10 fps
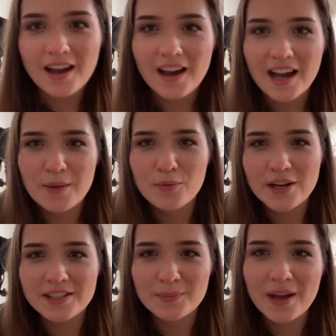I'm
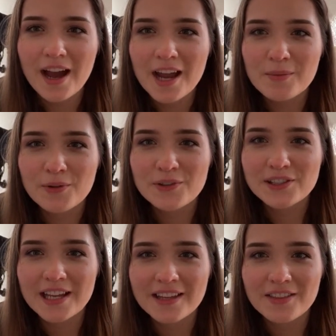raising my eyebrows
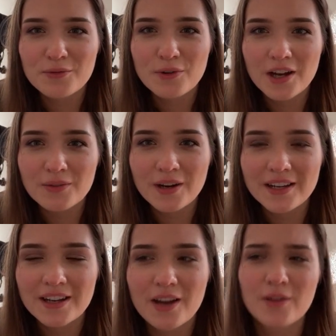like the Rock right
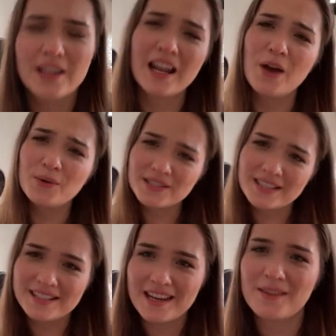now. And how is it,
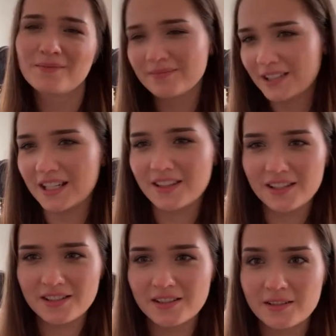Sam? Like this?